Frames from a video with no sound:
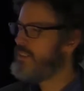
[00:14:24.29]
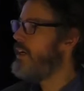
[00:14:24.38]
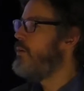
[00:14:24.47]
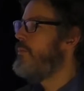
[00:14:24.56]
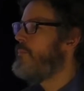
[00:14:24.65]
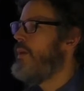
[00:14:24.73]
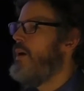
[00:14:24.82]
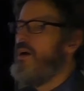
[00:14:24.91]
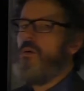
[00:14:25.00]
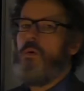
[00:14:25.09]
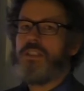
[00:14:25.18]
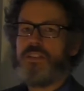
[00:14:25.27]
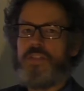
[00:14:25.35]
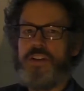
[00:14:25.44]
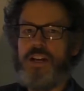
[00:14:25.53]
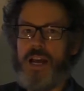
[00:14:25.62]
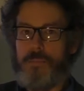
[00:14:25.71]
So, what's the
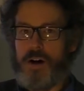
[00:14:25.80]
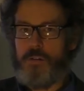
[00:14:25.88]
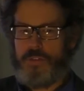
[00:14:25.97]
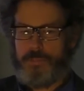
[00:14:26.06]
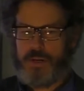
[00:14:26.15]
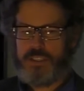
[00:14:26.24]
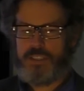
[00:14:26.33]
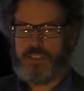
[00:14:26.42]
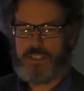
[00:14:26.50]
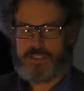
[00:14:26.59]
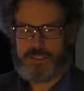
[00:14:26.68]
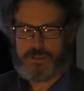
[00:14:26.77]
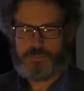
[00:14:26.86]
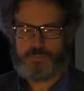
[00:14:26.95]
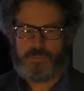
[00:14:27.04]
dilemma of the prisoners?